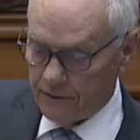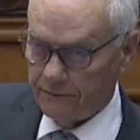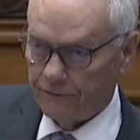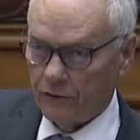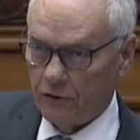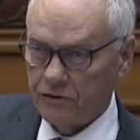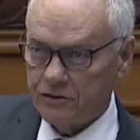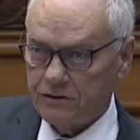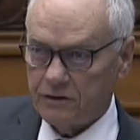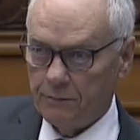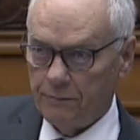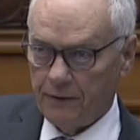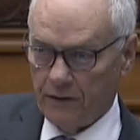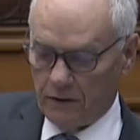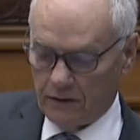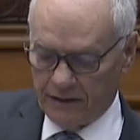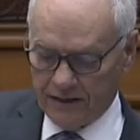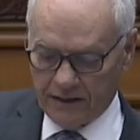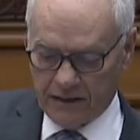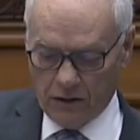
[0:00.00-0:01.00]
First, the
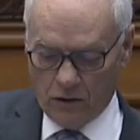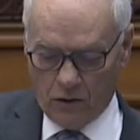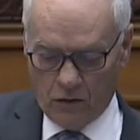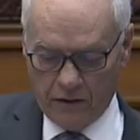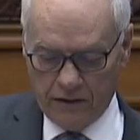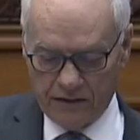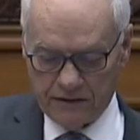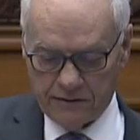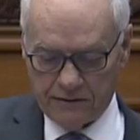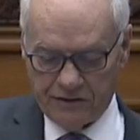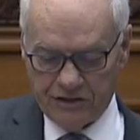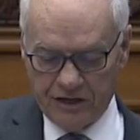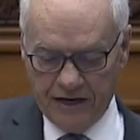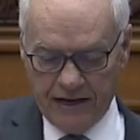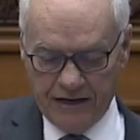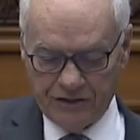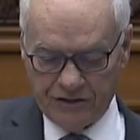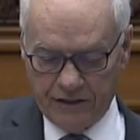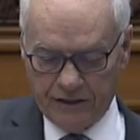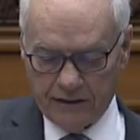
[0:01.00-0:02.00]
building code is
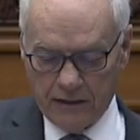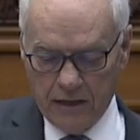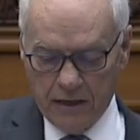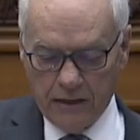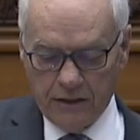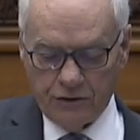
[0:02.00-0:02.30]
changing